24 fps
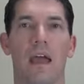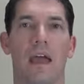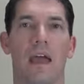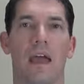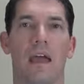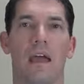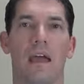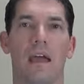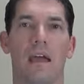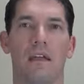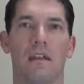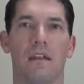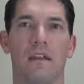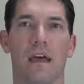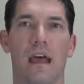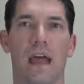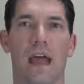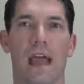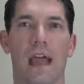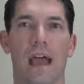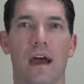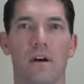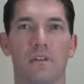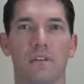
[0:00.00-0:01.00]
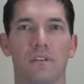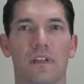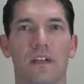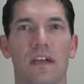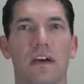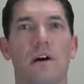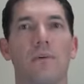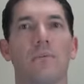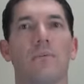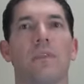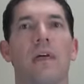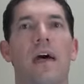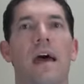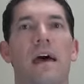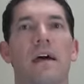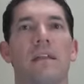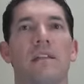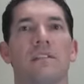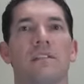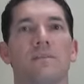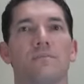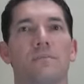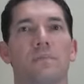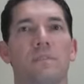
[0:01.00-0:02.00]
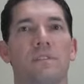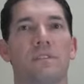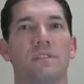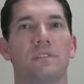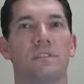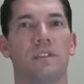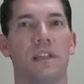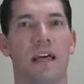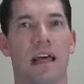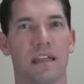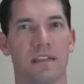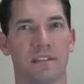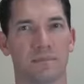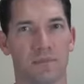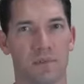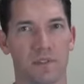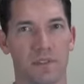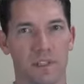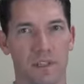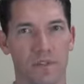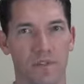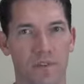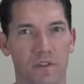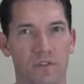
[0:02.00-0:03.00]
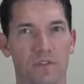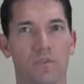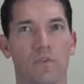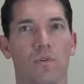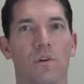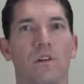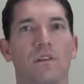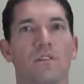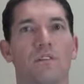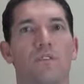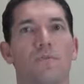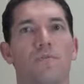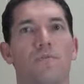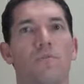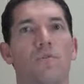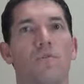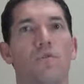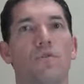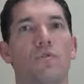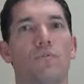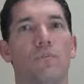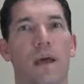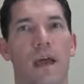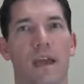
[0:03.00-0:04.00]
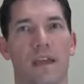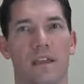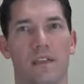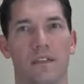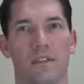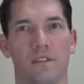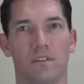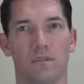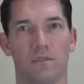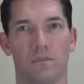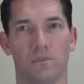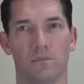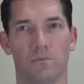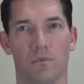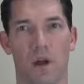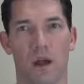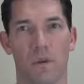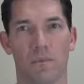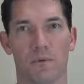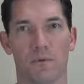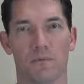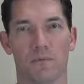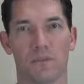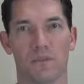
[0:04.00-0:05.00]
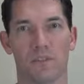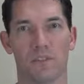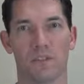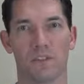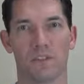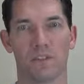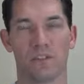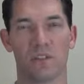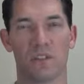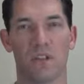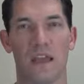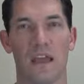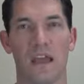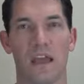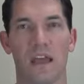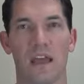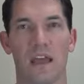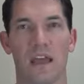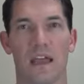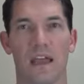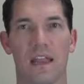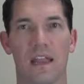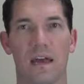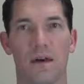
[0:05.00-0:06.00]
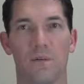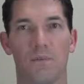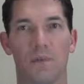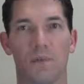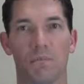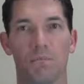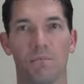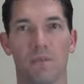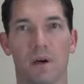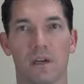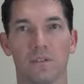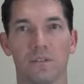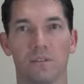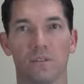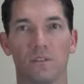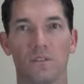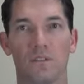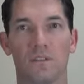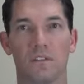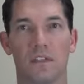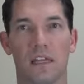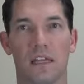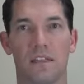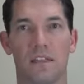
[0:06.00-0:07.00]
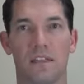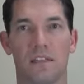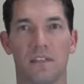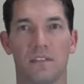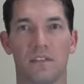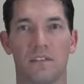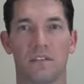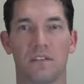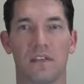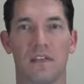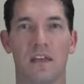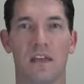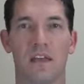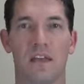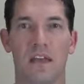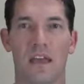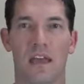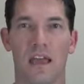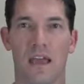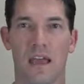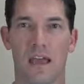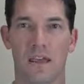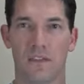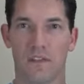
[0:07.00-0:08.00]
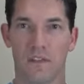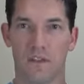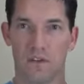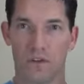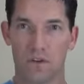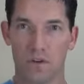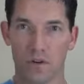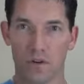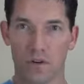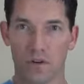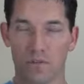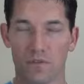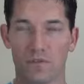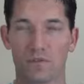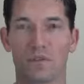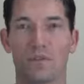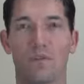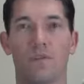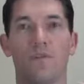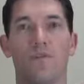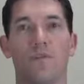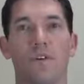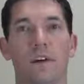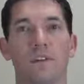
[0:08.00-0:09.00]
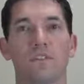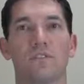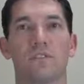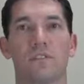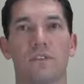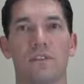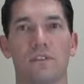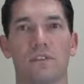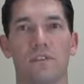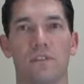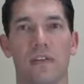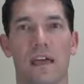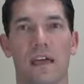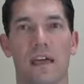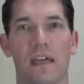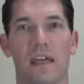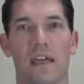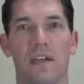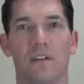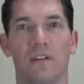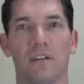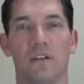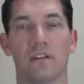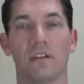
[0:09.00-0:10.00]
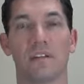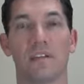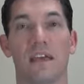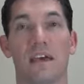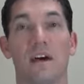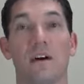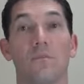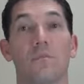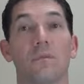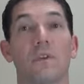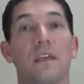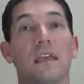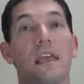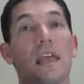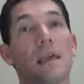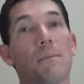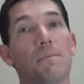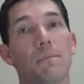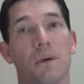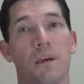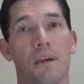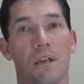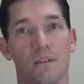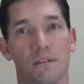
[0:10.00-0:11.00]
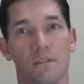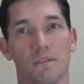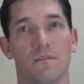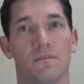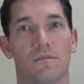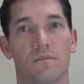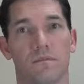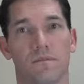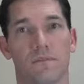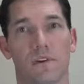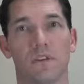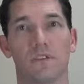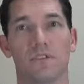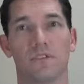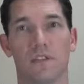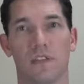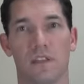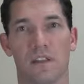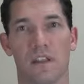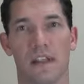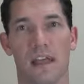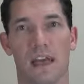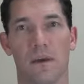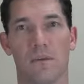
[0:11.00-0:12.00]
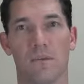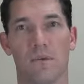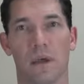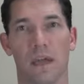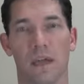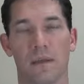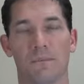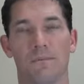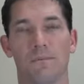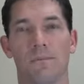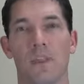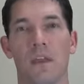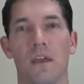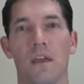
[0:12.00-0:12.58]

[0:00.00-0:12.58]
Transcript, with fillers: and how to help that, spe- that specific joint to move back into its proper position and help the muscles, tendons, and the nerves to function to that area to help keep it functioning that way.